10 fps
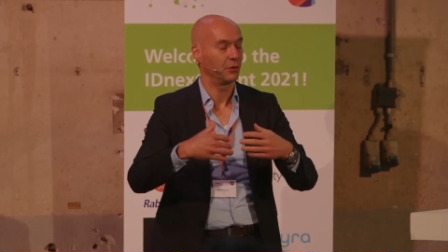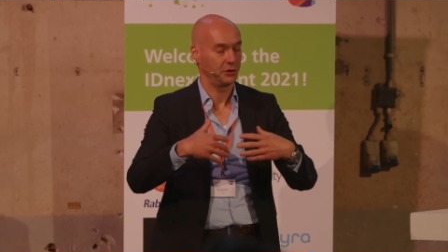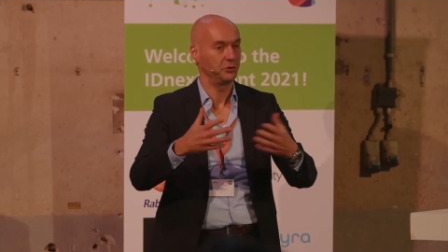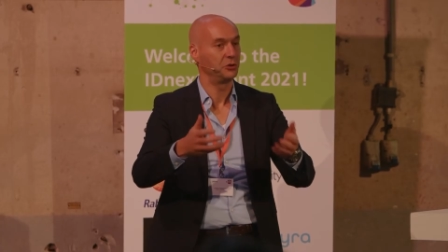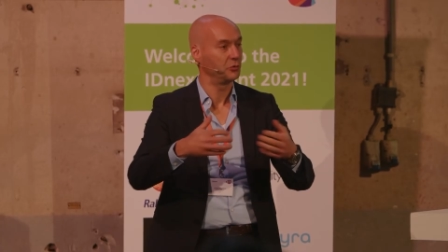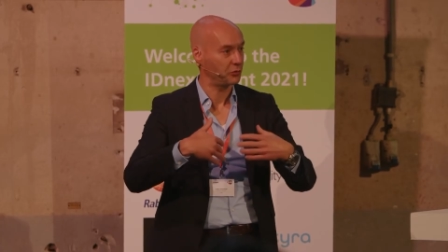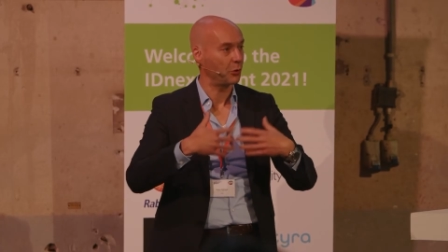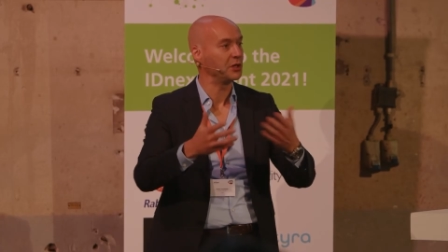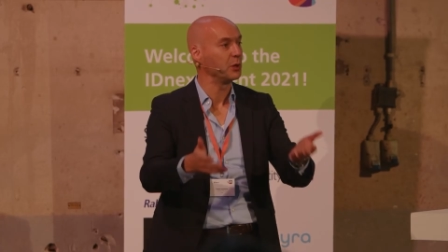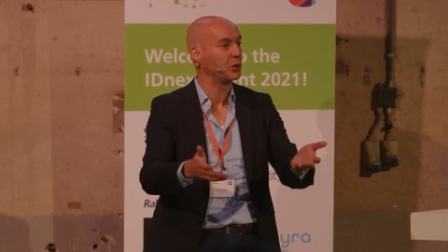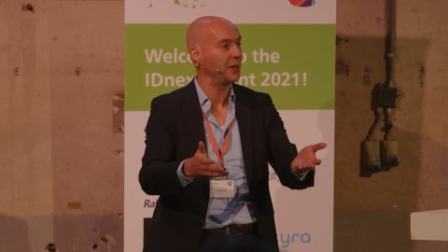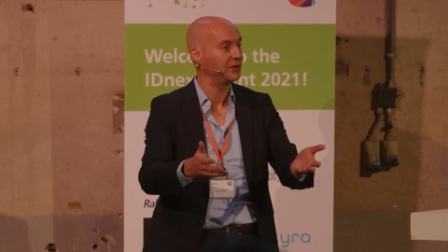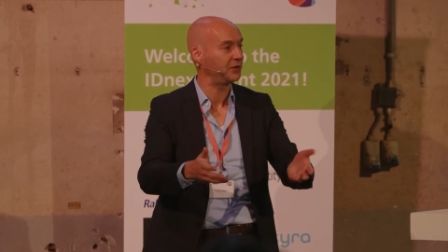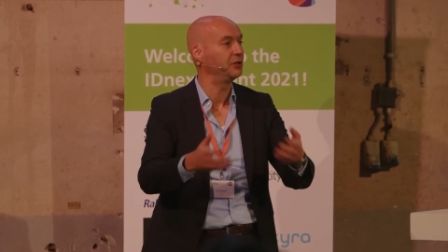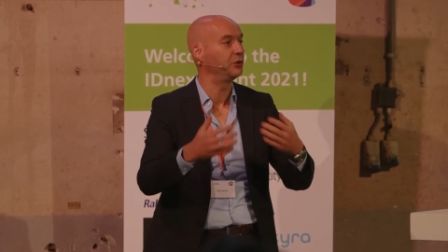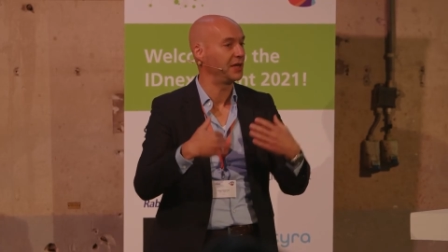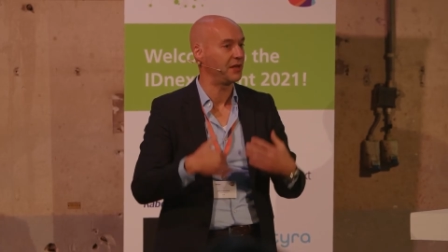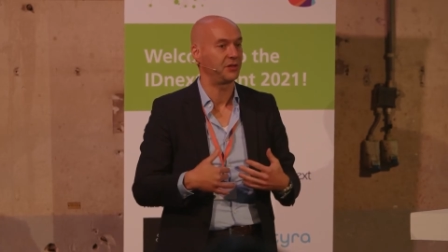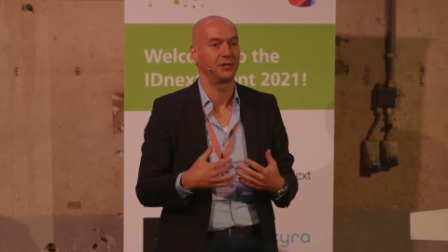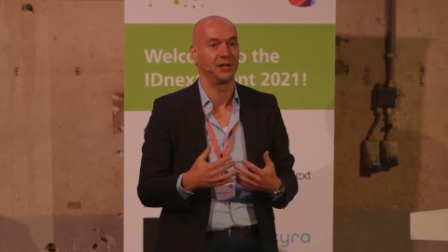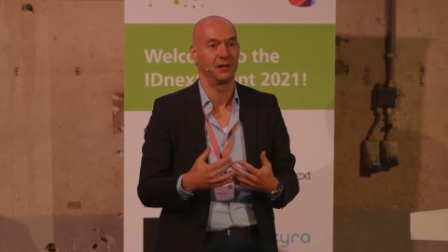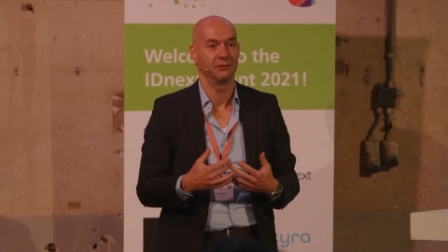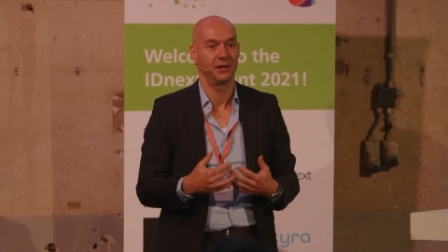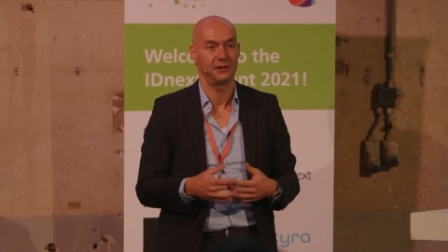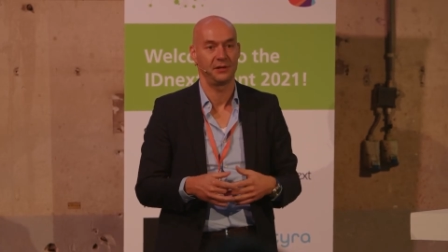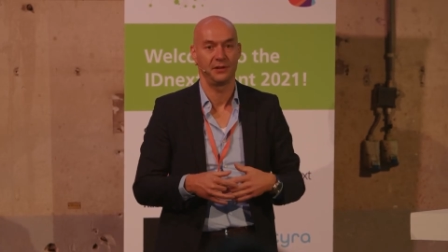you throw in a request and you get the data, right? And